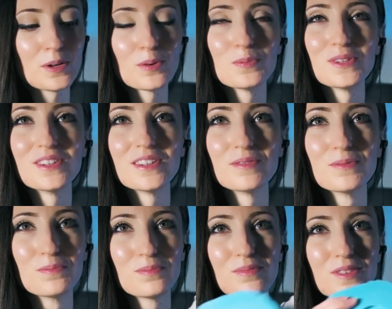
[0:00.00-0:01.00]
open this
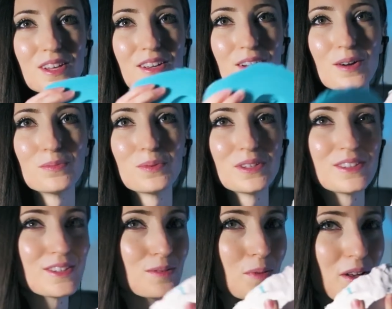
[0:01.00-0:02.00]
thing up, it
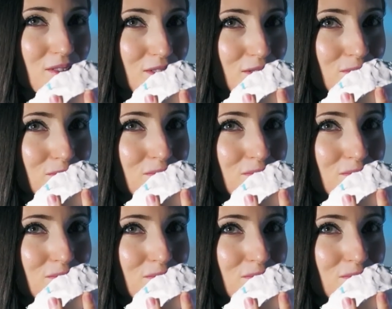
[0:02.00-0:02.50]
smells.